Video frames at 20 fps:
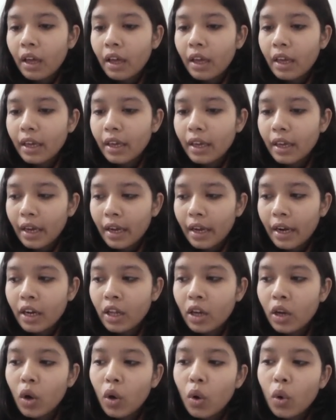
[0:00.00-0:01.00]
He
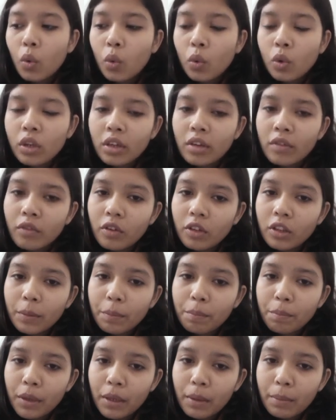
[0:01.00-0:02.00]
cared only for the
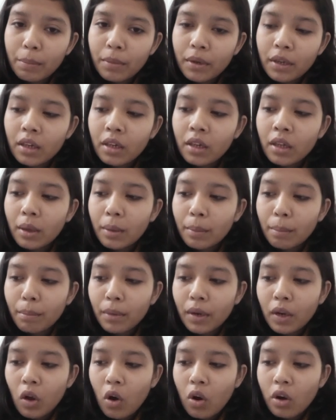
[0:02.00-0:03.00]
people
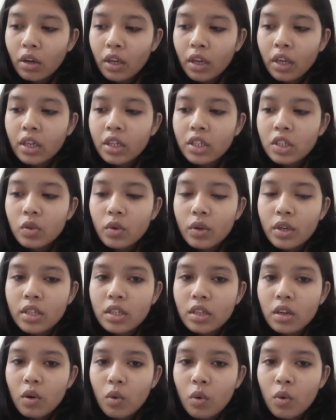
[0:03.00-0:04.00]
belonging to
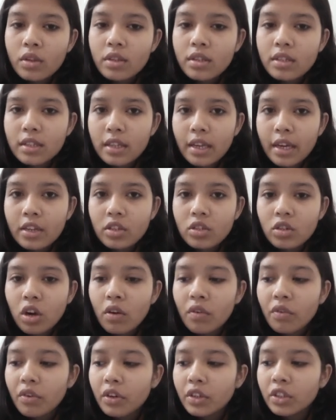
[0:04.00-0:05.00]
his own sect
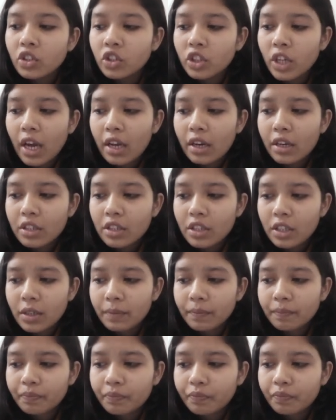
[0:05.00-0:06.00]
of Christianity.
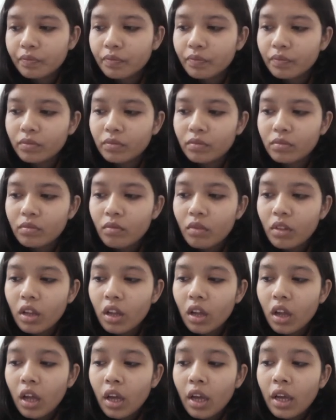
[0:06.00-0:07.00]

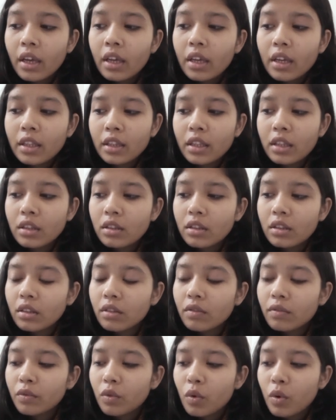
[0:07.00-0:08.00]
In the
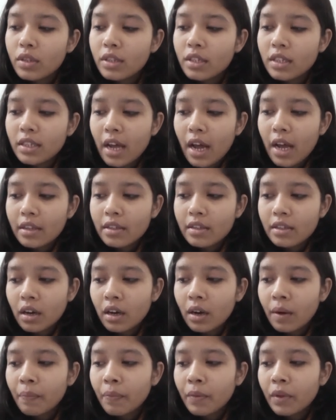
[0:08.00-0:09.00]
fourth
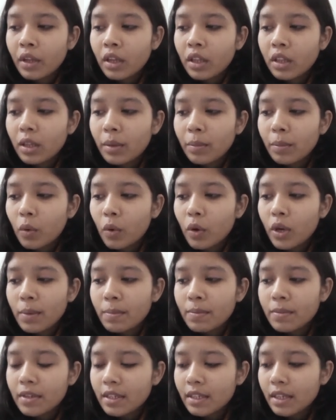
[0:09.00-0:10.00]
stanza, the
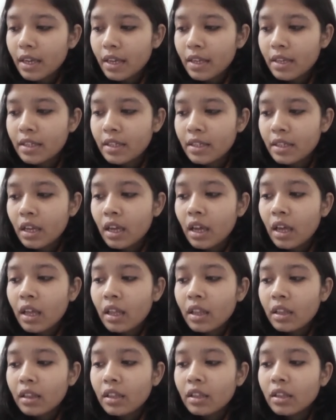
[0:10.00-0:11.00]
poem says,
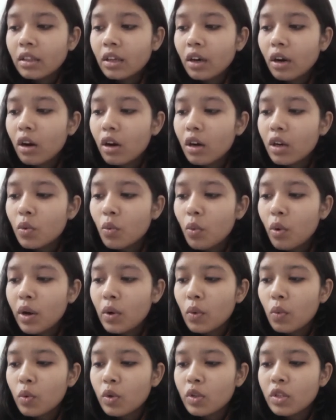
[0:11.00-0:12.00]
The third
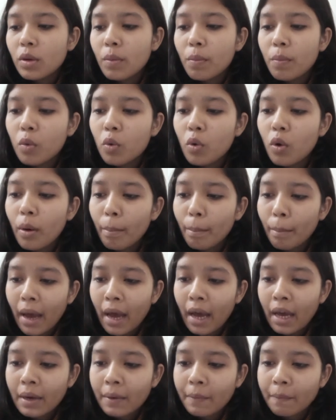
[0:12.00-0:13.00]
one was a poor
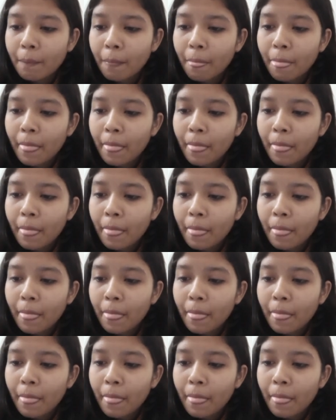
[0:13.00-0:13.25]
man.